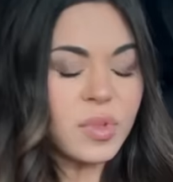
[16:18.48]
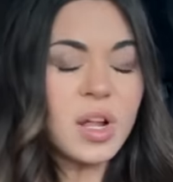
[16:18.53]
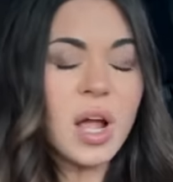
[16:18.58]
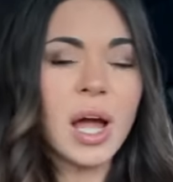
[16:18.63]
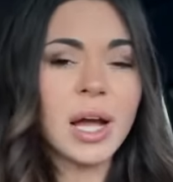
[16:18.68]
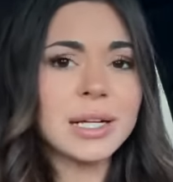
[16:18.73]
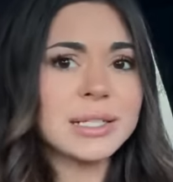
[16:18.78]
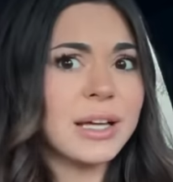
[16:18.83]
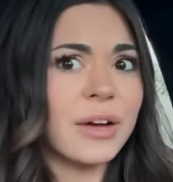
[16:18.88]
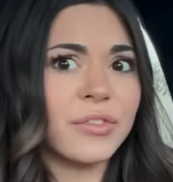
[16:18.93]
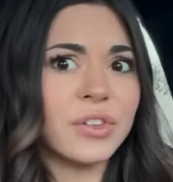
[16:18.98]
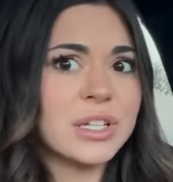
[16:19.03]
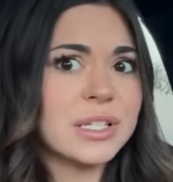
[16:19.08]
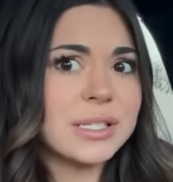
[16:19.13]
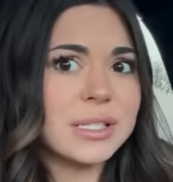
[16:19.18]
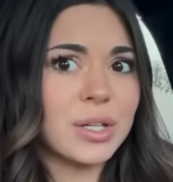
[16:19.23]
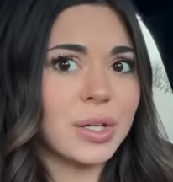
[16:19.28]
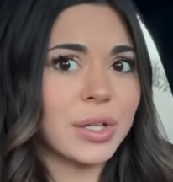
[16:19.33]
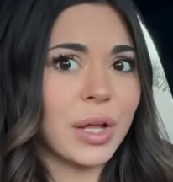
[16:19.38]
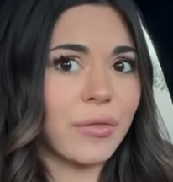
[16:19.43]
I could definitely
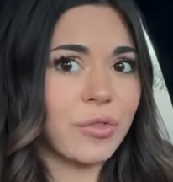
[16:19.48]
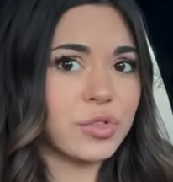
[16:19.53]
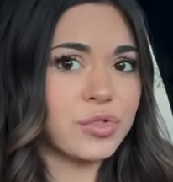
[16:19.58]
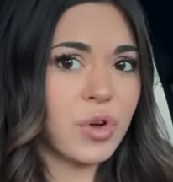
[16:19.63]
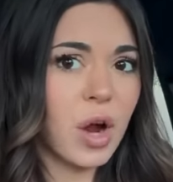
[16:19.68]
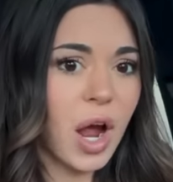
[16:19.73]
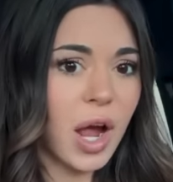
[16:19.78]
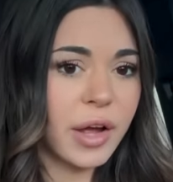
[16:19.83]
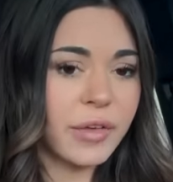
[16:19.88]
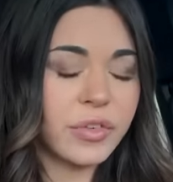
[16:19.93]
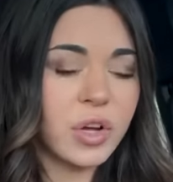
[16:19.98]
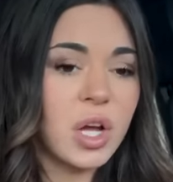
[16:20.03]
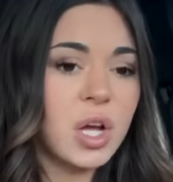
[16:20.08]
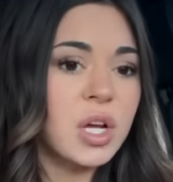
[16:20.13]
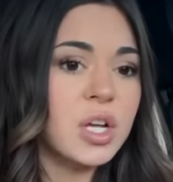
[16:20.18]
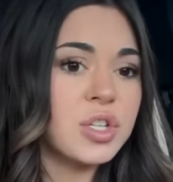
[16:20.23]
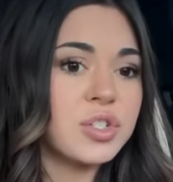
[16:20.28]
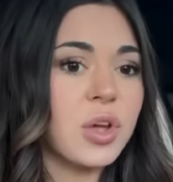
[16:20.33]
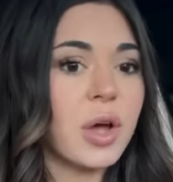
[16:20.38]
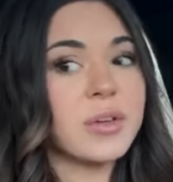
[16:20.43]
still never drive.
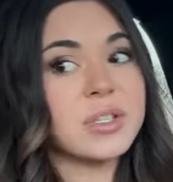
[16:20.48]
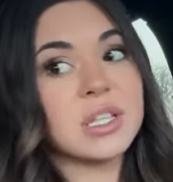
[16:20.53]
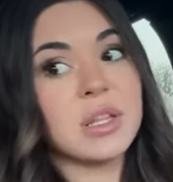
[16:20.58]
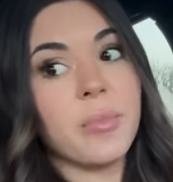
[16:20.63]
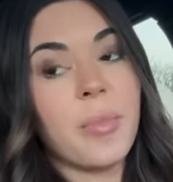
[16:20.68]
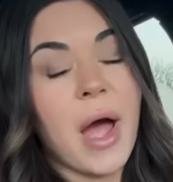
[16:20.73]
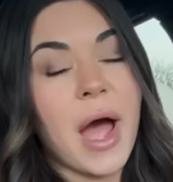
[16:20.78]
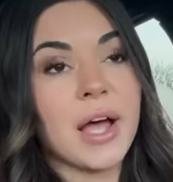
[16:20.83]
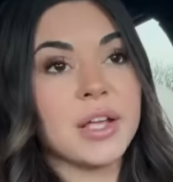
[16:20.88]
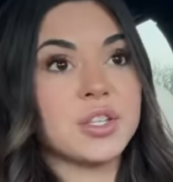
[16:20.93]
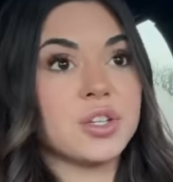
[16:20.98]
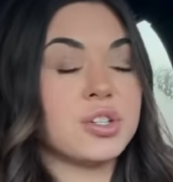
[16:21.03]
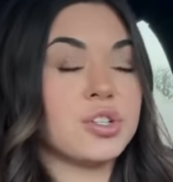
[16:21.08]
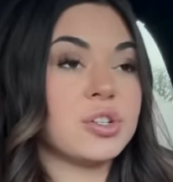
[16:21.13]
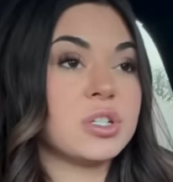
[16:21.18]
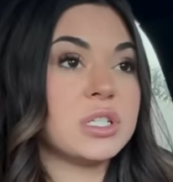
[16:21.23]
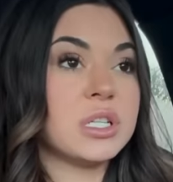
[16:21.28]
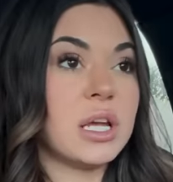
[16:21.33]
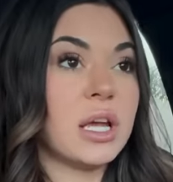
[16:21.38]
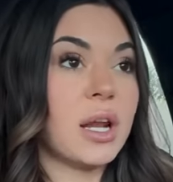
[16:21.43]
So I was in the
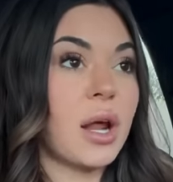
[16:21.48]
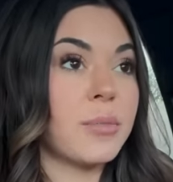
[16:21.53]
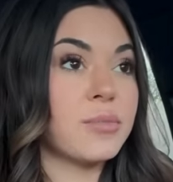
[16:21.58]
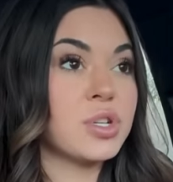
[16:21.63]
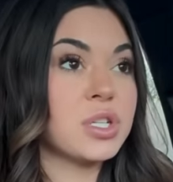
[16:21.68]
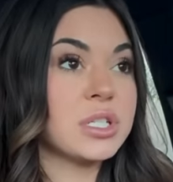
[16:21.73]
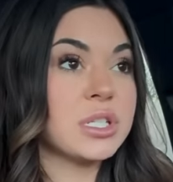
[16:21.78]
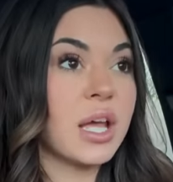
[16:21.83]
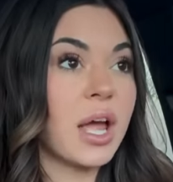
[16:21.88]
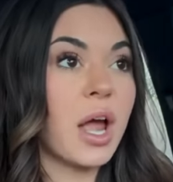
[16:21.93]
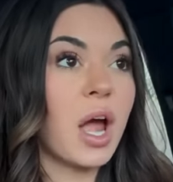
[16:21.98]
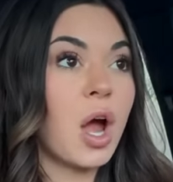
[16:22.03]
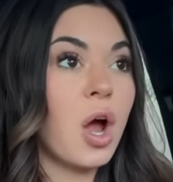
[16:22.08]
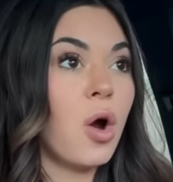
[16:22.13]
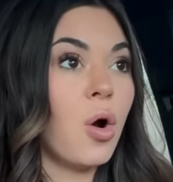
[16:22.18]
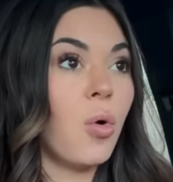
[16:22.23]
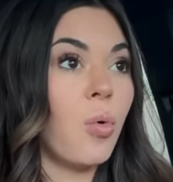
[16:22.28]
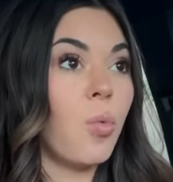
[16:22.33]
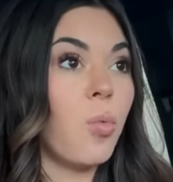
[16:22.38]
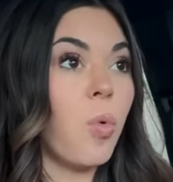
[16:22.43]
passenger seat, and I'm just like
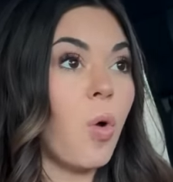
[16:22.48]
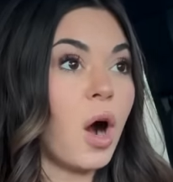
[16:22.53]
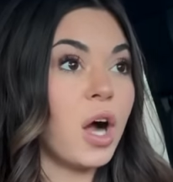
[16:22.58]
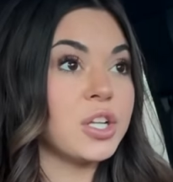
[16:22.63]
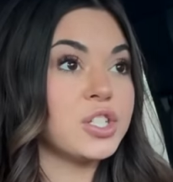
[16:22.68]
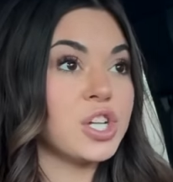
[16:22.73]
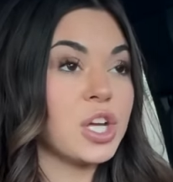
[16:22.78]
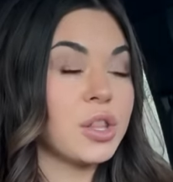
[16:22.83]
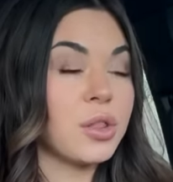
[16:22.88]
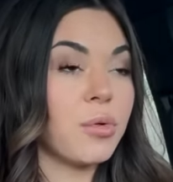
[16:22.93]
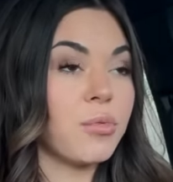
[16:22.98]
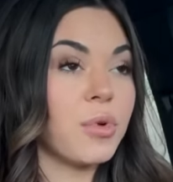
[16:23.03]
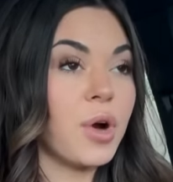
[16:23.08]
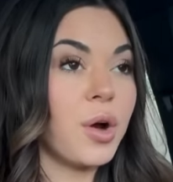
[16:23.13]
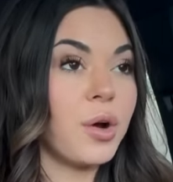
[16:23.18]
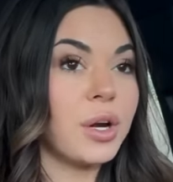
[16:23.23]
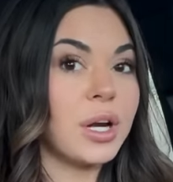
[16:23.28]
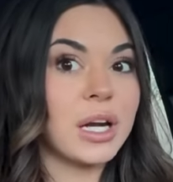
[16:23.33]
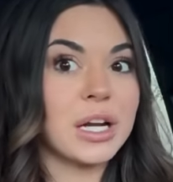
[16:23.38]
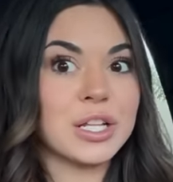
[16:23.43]
watching the
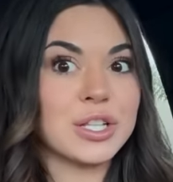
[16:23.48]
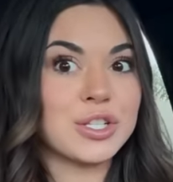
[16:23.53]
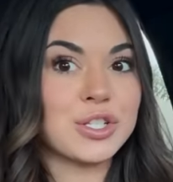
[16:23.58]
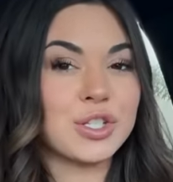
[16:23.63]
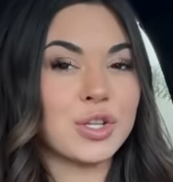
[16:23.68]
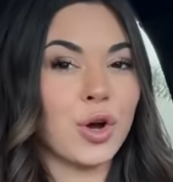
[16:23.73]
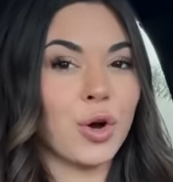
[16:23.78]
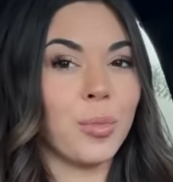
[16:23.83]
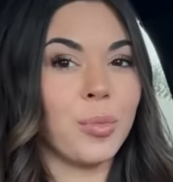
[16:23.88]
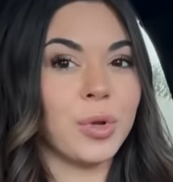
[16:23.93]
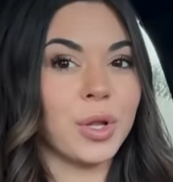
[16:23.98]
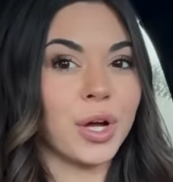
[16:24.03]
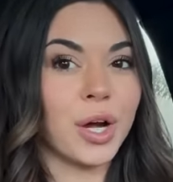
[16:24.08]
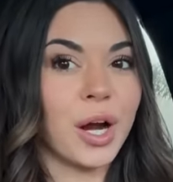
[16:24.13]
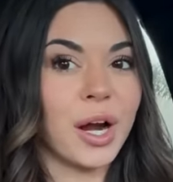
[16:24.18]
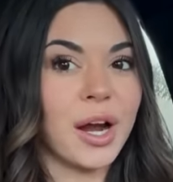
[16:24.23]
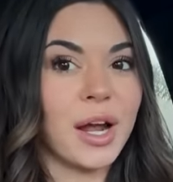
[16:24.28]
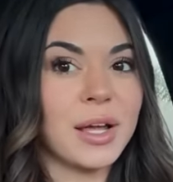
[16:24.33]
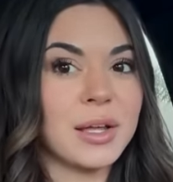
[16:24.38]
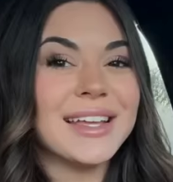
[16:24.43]
road and it's so blurry.